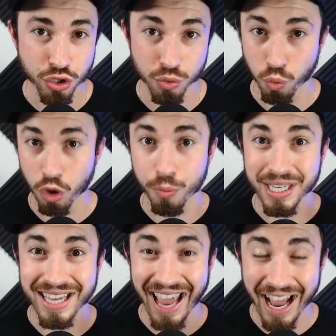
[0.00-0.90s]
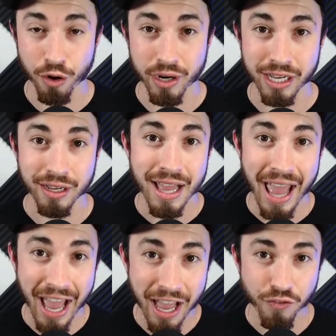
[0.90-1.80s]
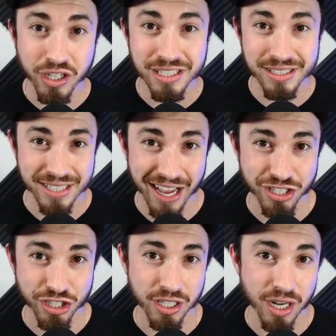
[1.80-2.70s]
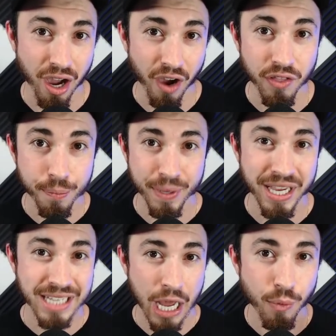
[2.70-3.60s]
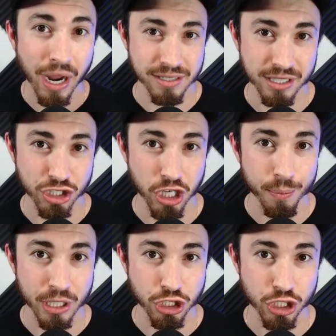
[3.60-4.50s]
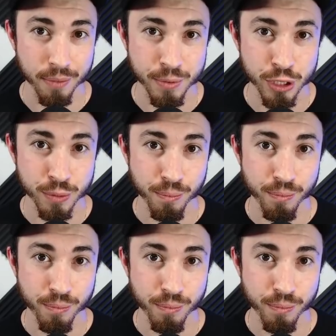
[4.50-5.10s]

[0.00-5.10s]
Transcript: will be airing every session of the Big Ten Wrestling Championships